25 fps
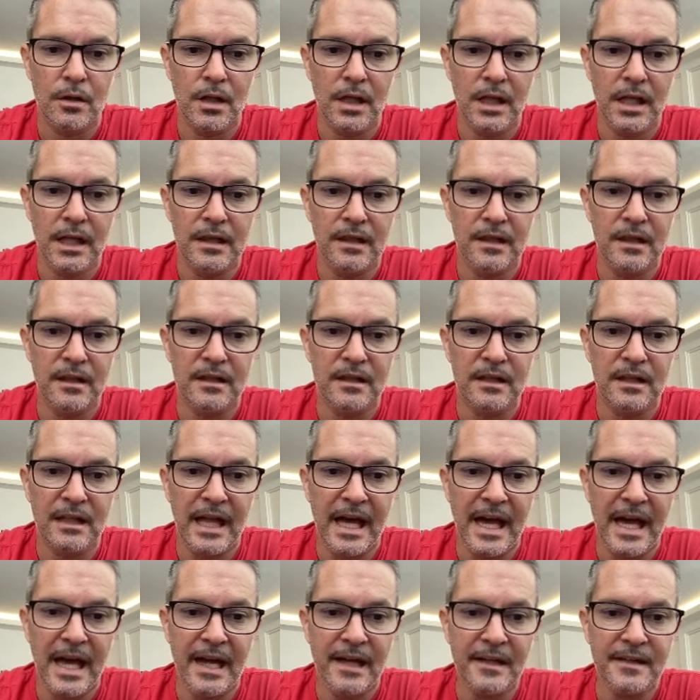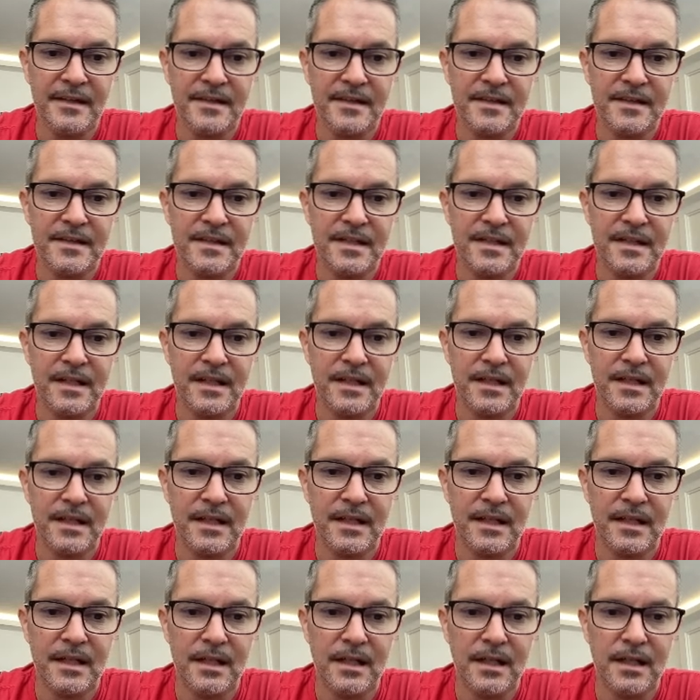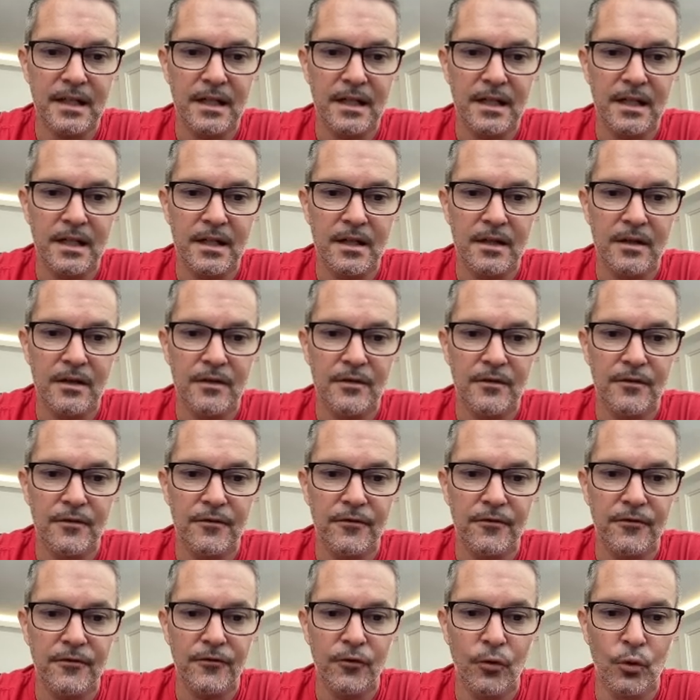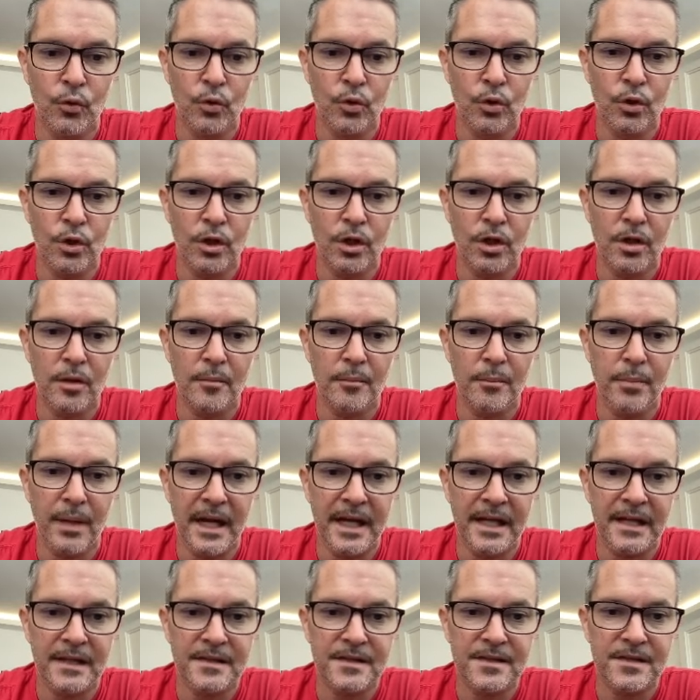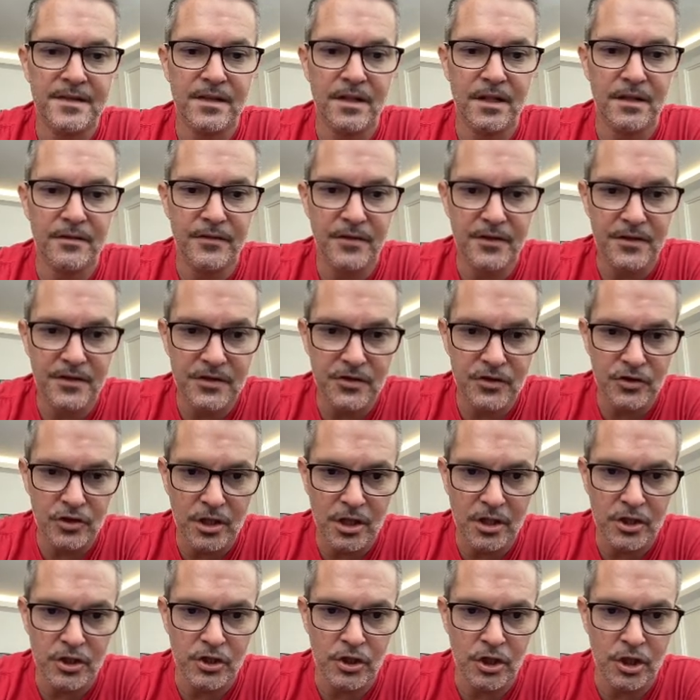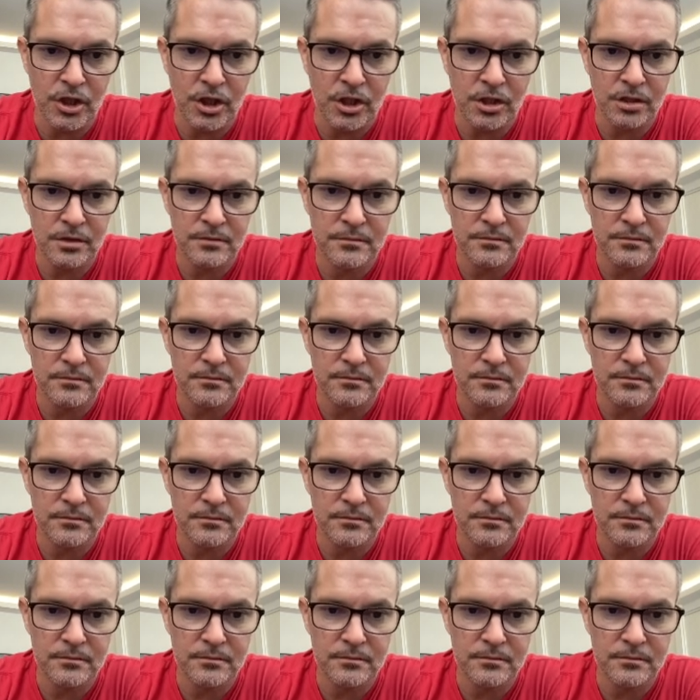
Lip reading: in the last 4 bytes of the structure,